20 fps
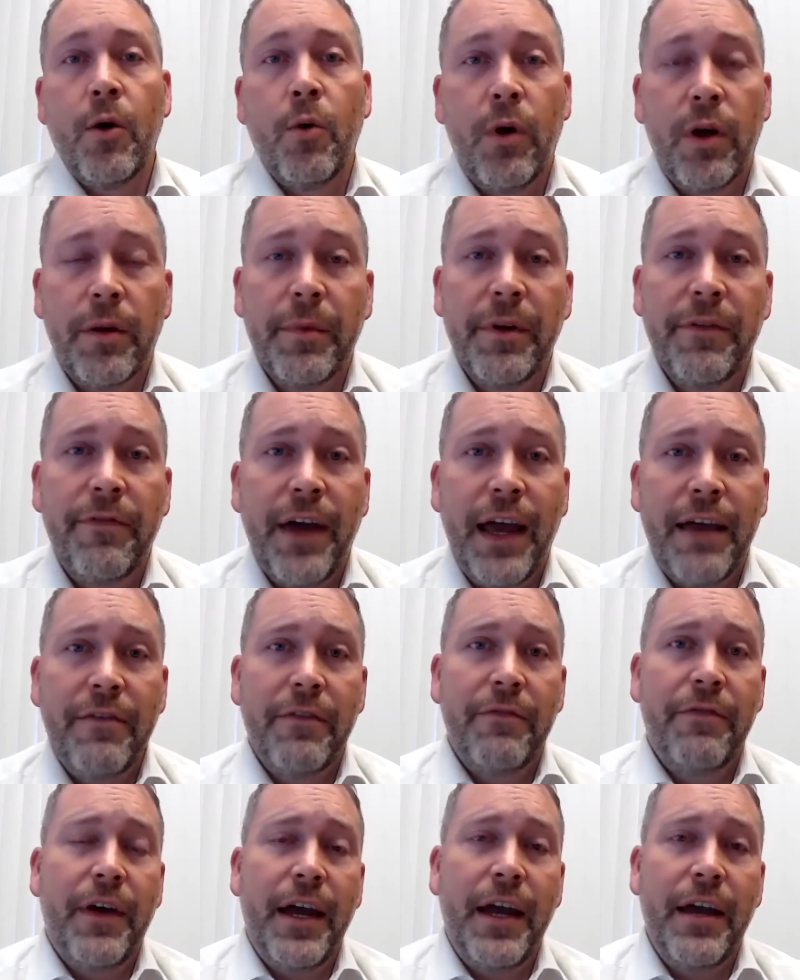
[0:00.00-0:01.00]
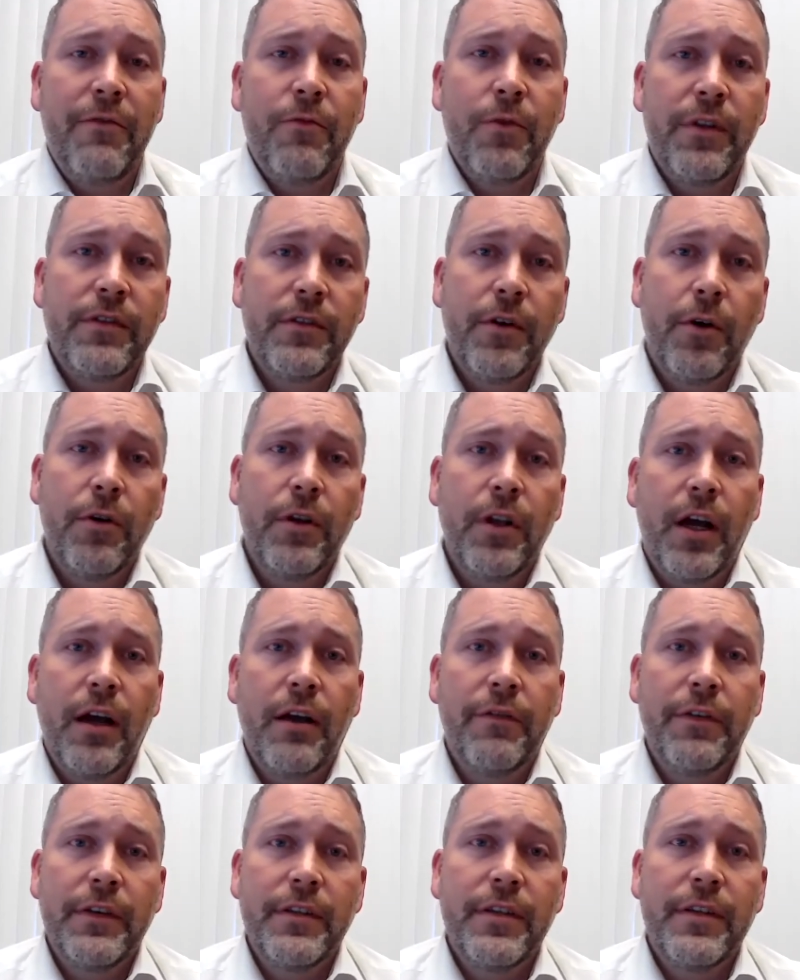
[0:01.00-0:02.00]
Welcome to 5 at 5 with Stone Law
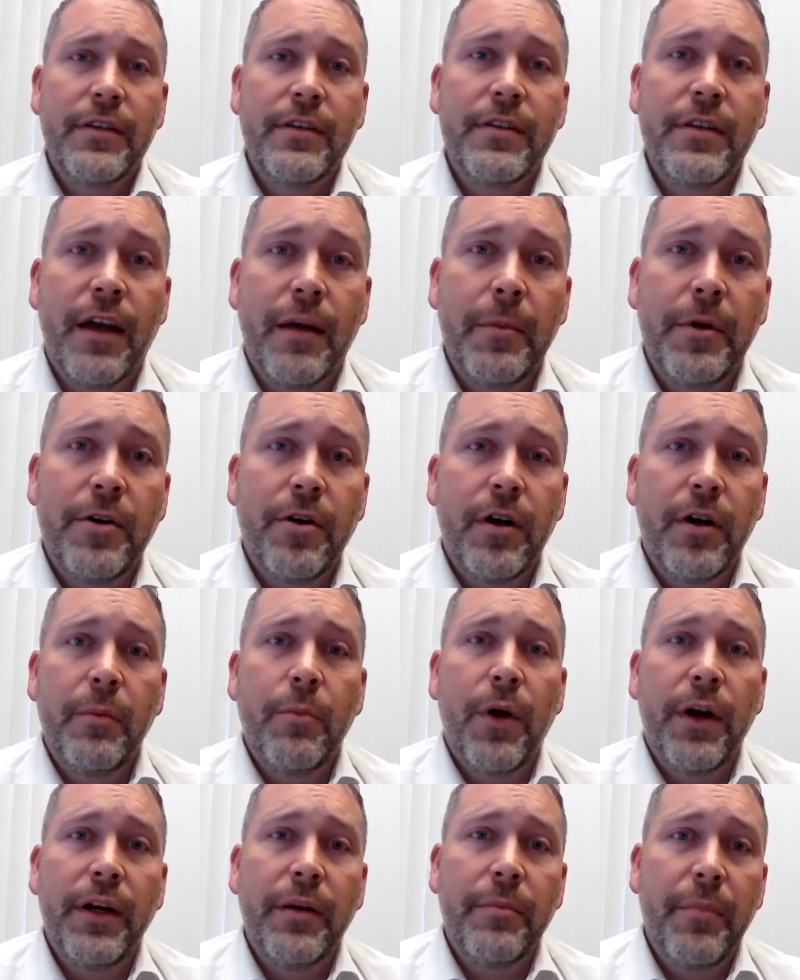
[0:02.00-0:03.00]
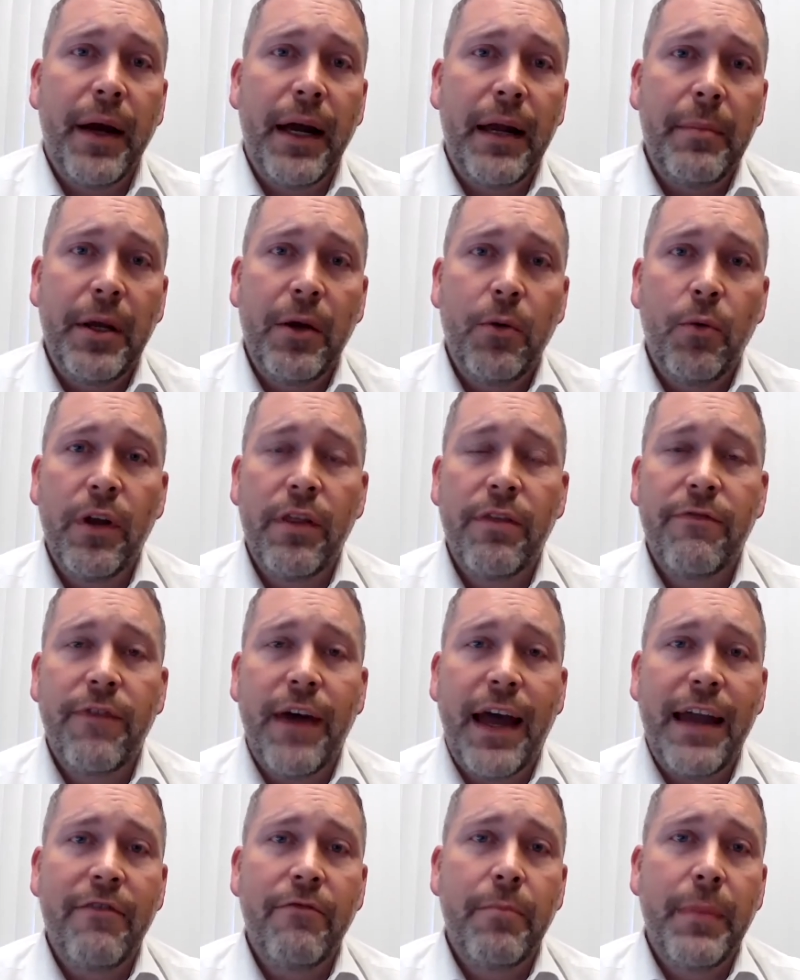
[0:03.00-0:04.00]
Offices. I'm attorney Brendan Bybee with
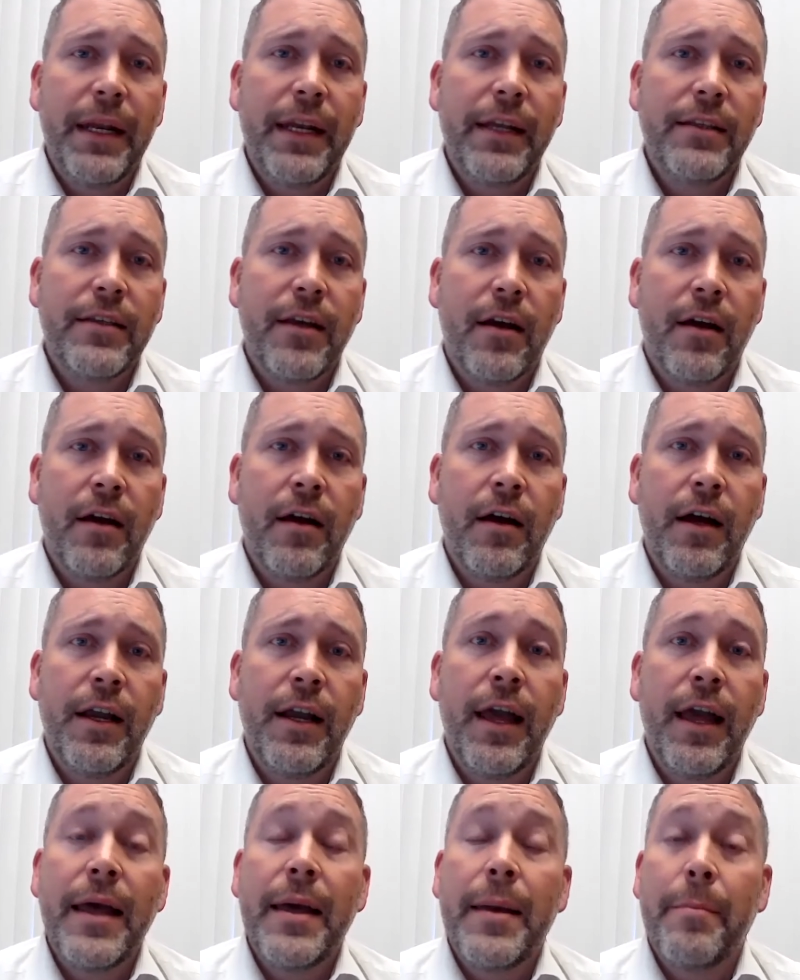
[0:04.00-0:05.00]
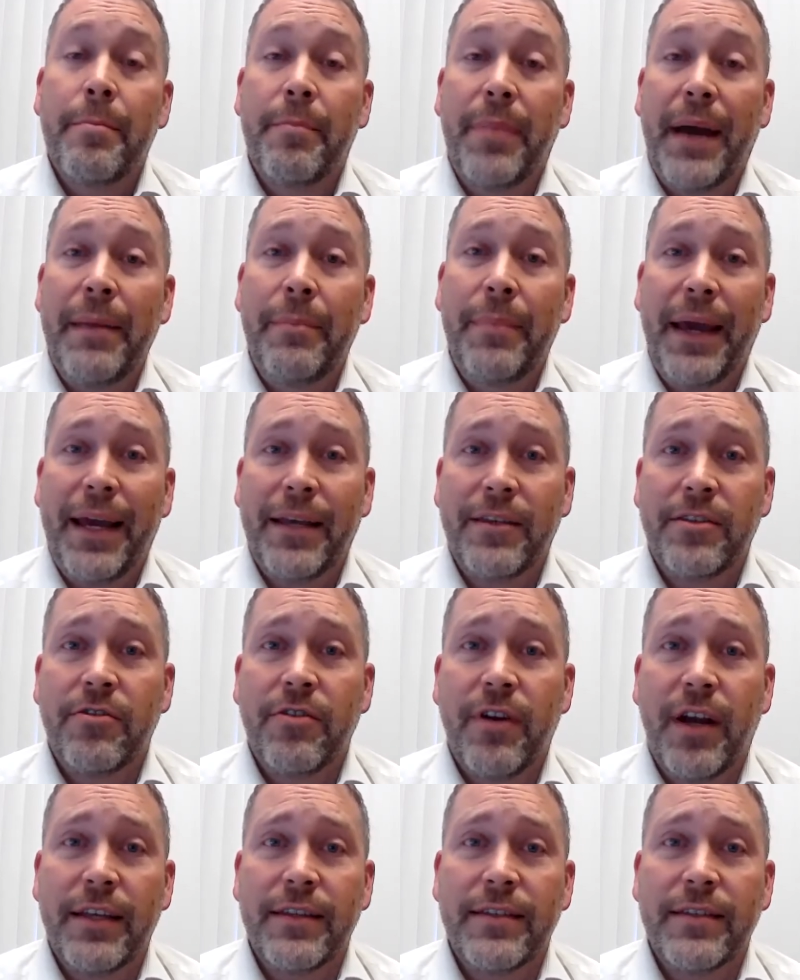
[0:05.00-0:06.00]
5 minutes on bypass
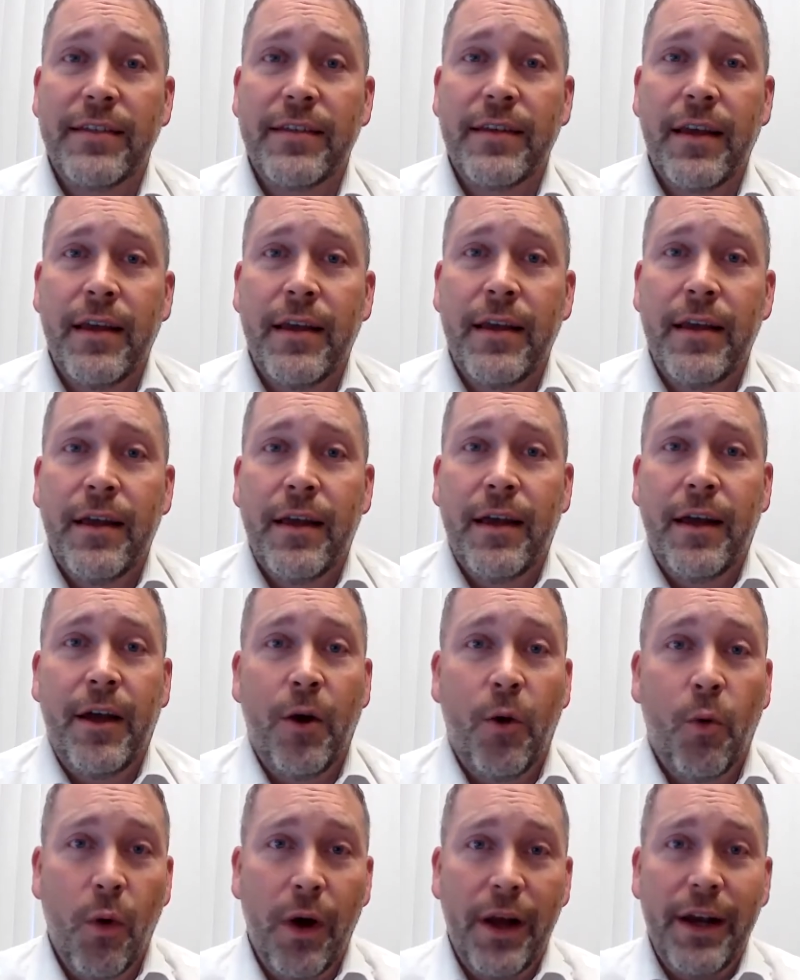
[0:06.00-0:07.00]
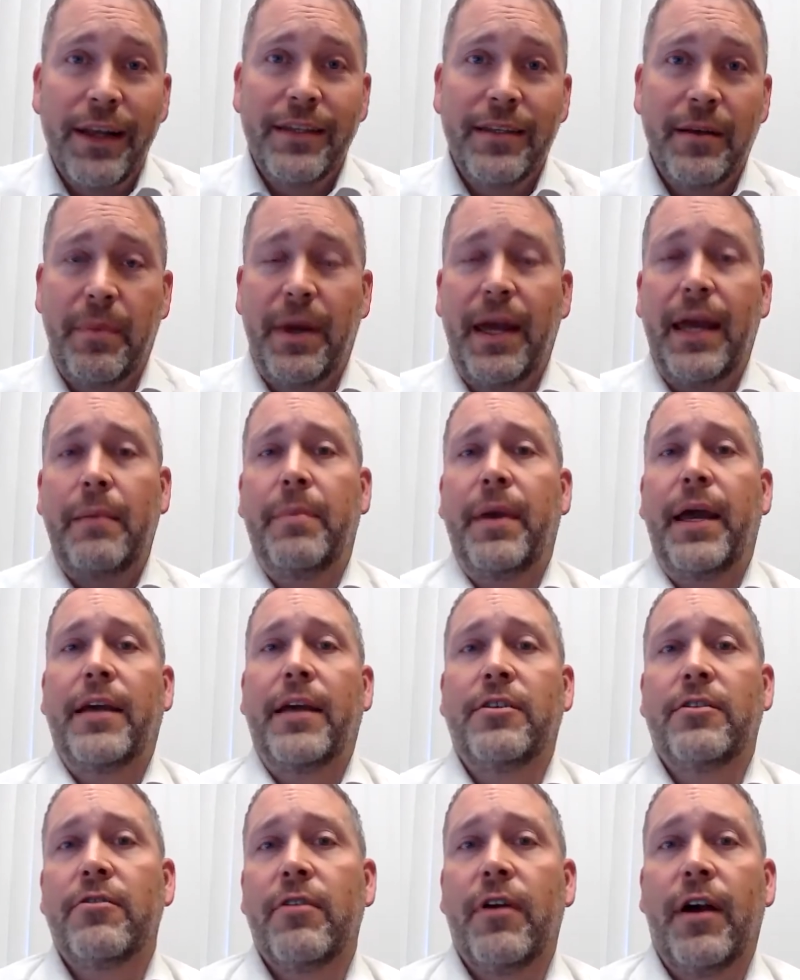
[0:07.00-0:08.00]
trusts. What is a
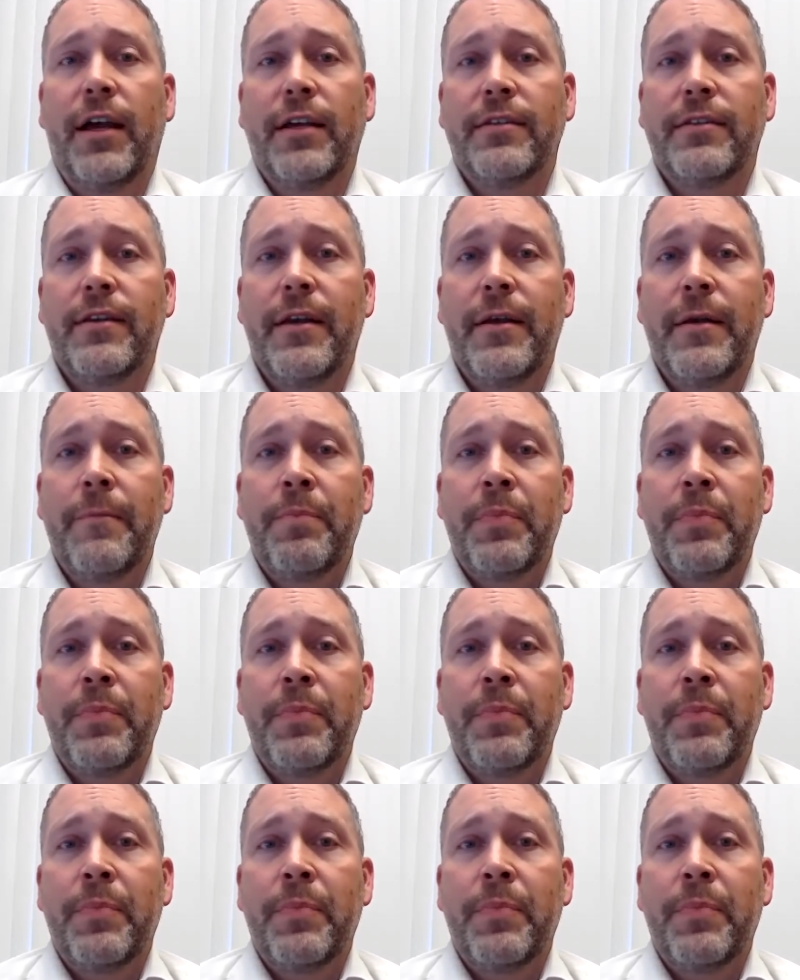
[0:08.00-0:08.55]
bypass trust?